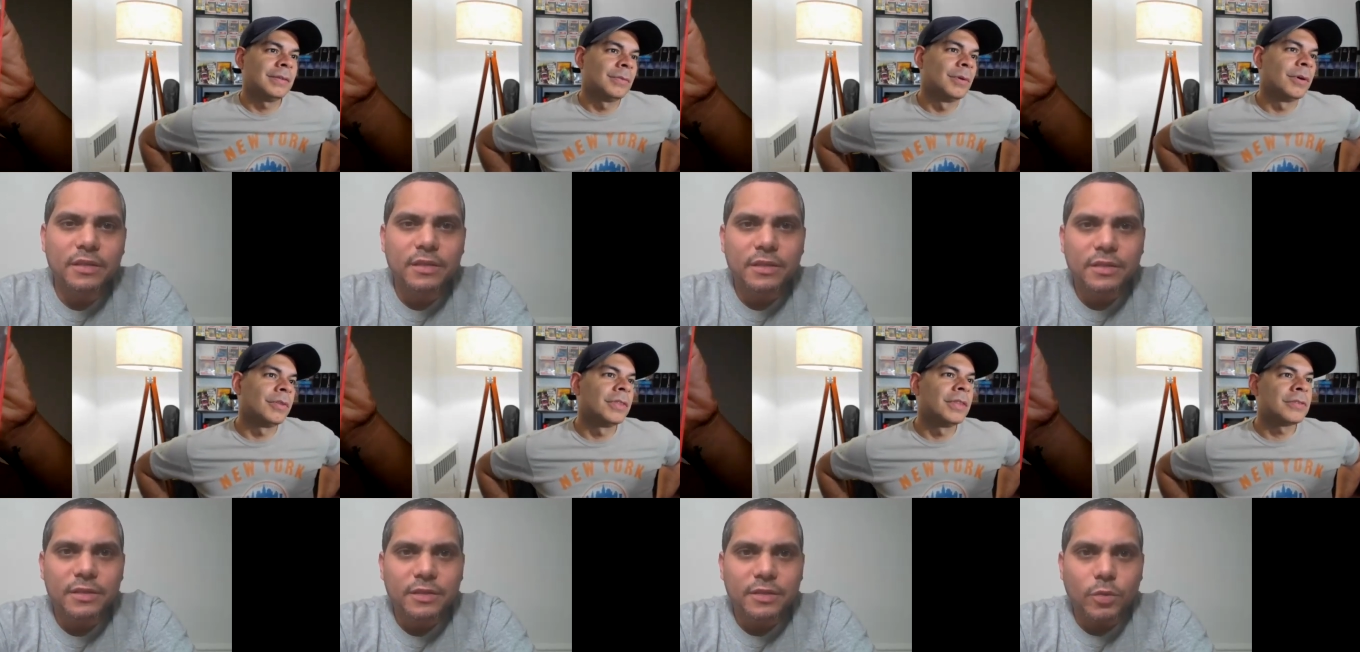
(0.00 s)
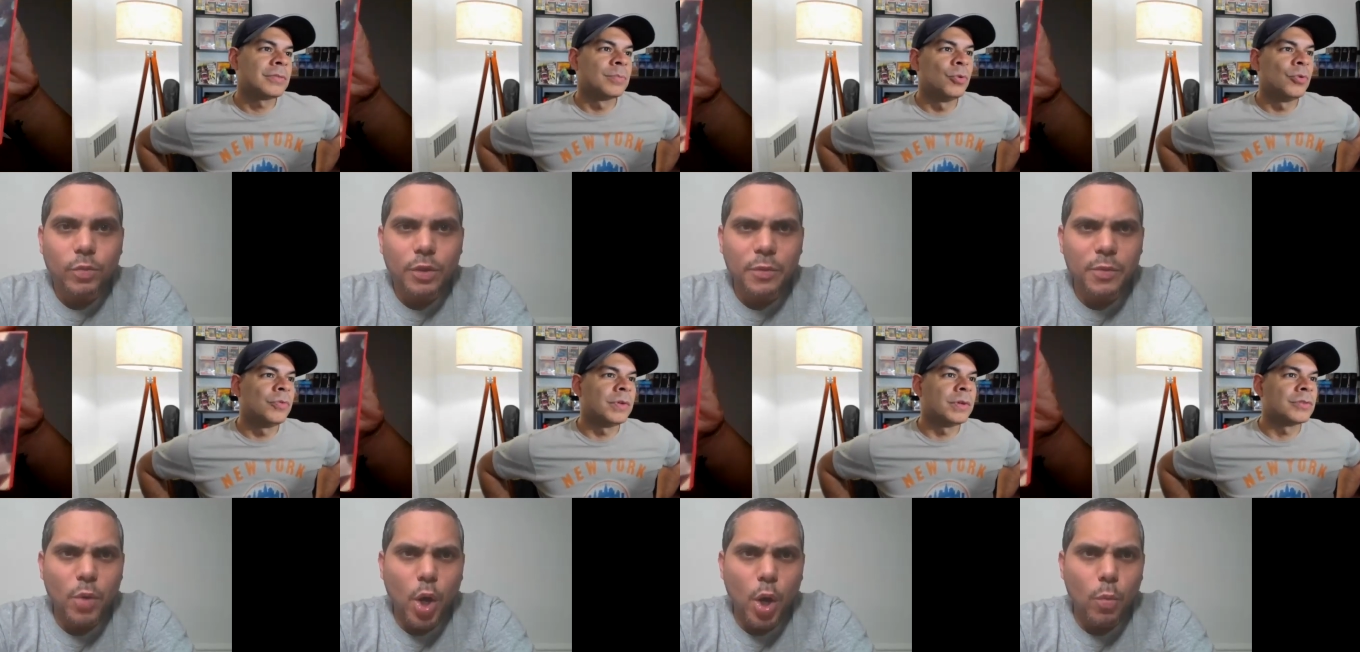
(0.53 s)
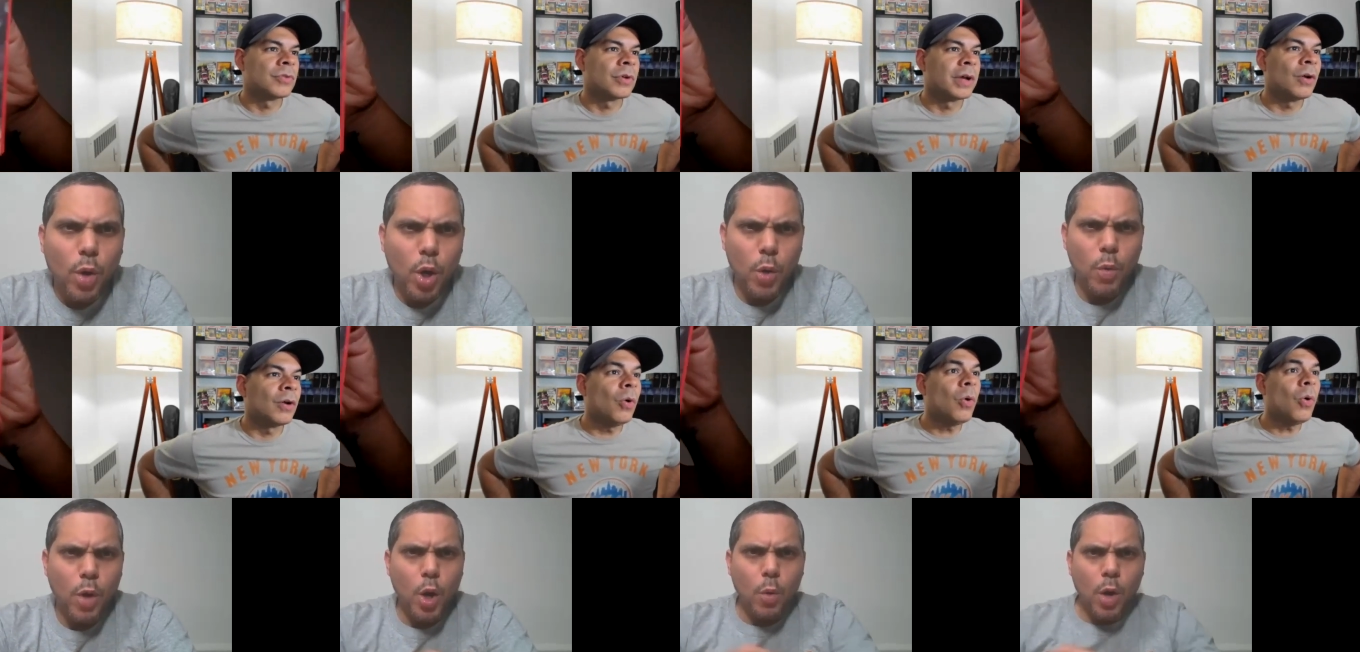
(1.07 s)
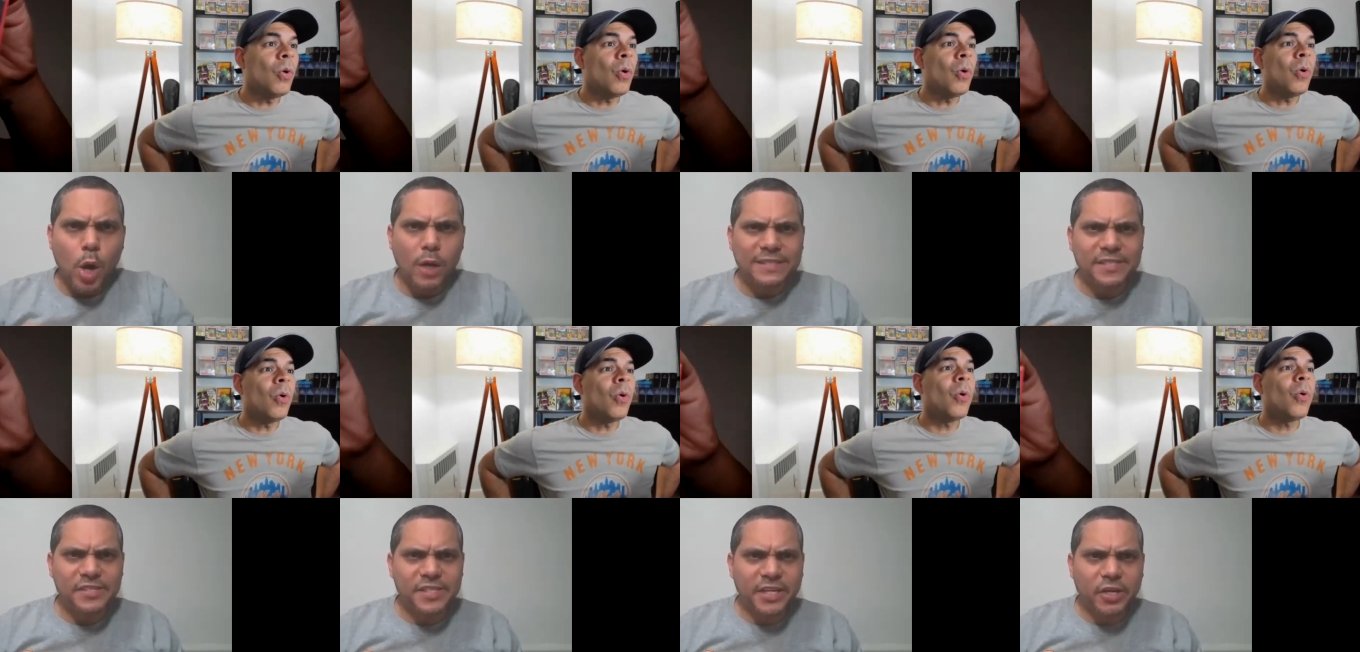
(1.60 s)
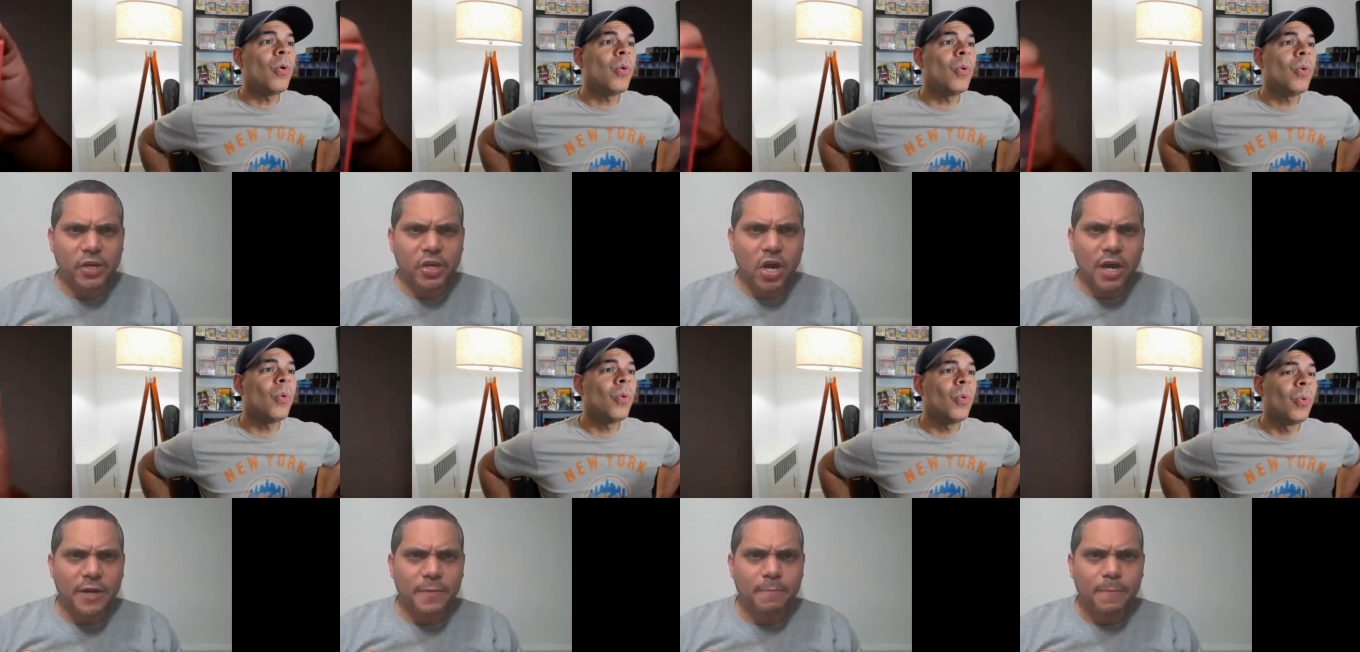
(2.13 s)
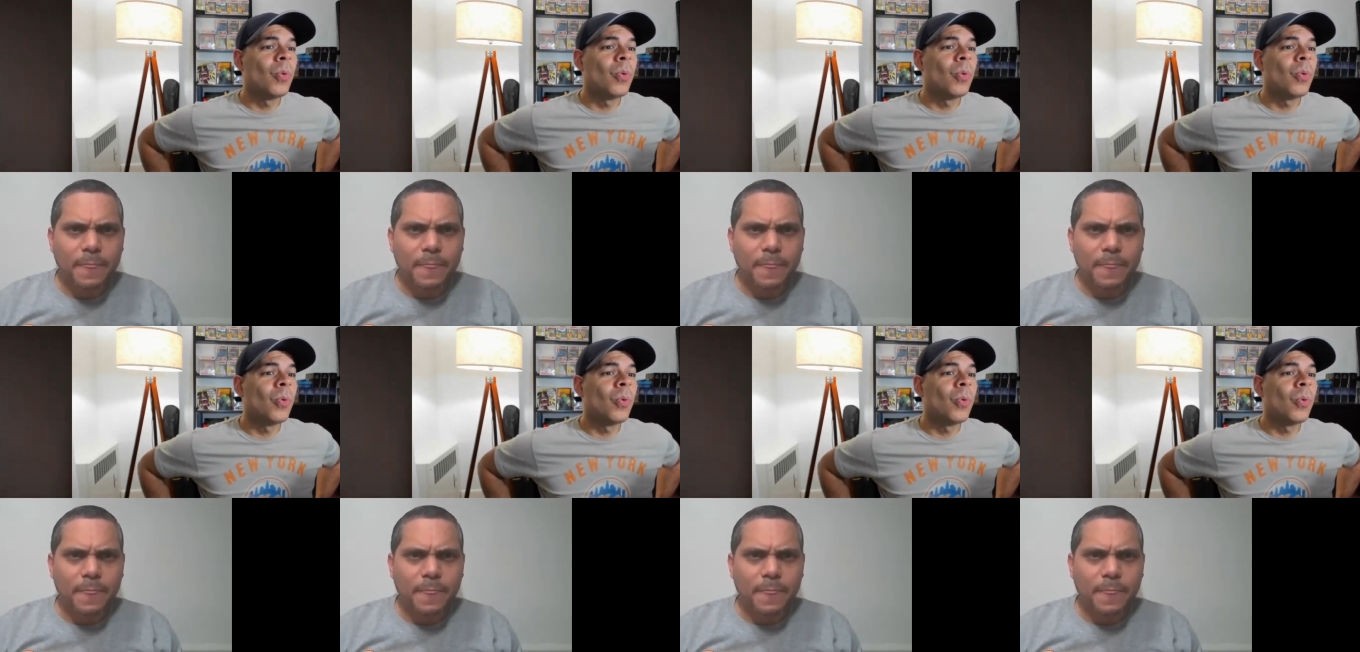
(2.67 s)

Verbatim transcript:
Speaker 1: Well, this. What Whoa, whoa, whoa, whoa. That's the sticker oh! card.